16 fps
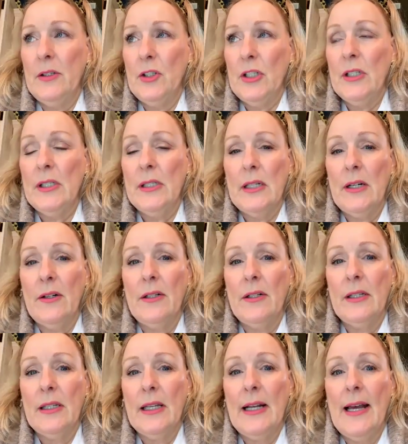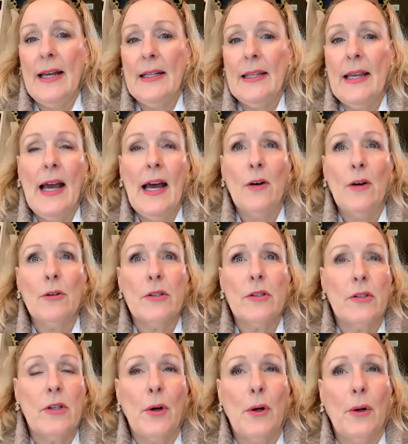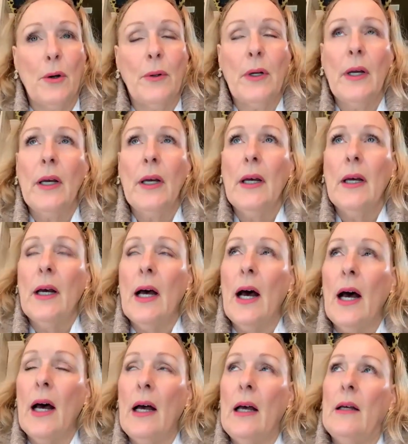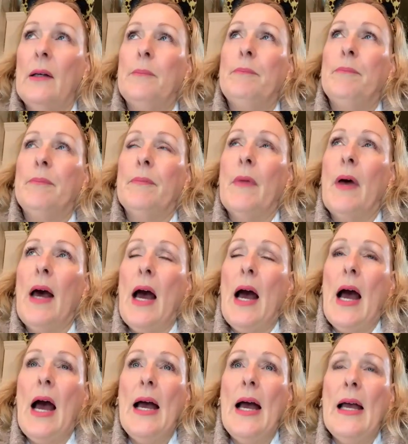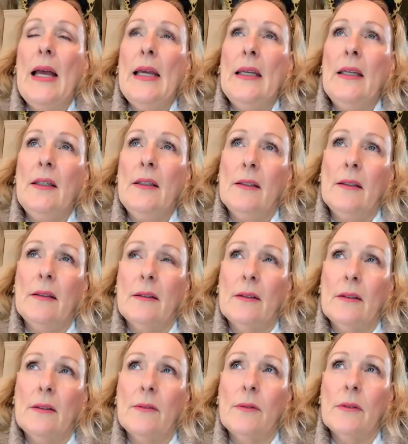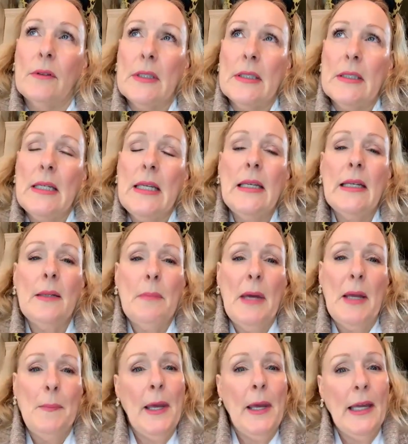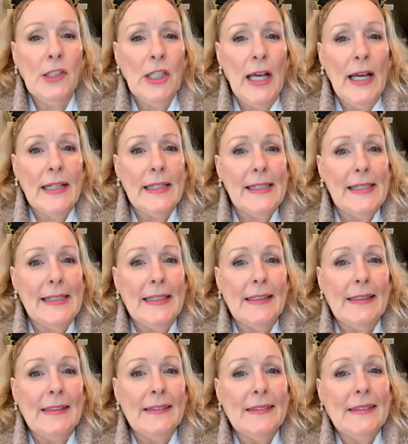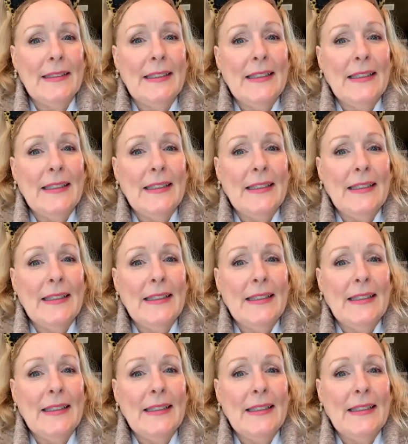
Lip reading: just starting to get out of the house. So I needed my paycheck still.